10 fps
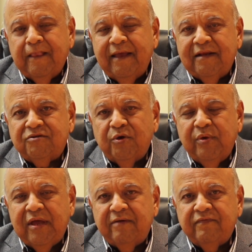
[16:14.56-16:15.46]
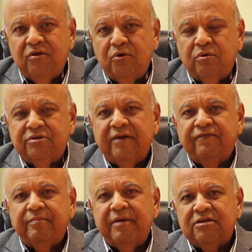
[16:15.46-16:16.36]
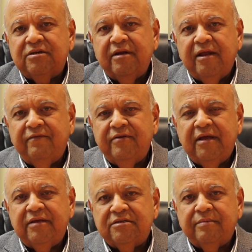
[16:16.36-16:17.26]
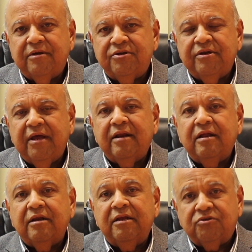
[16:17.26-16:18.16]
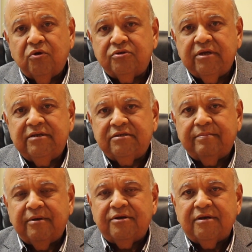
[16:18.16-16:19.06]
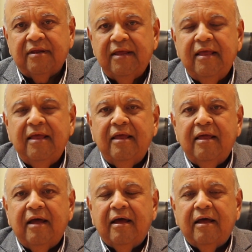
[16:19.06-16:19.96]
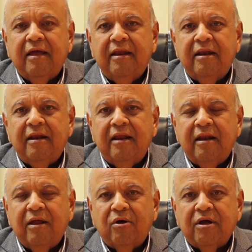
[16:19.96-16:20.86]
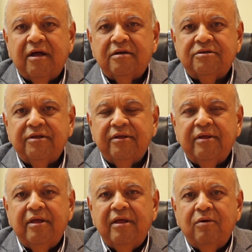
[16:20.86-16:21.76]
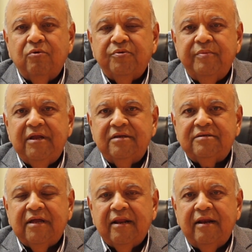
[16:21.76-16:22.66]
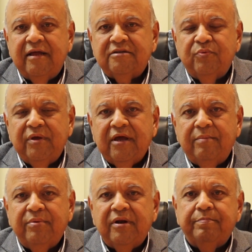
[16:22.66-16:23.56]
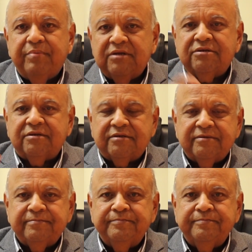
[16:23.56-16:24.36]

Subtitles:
And so we have a huge information asymmetry and a resource asymmetry in our country, which means that unless we can build bridges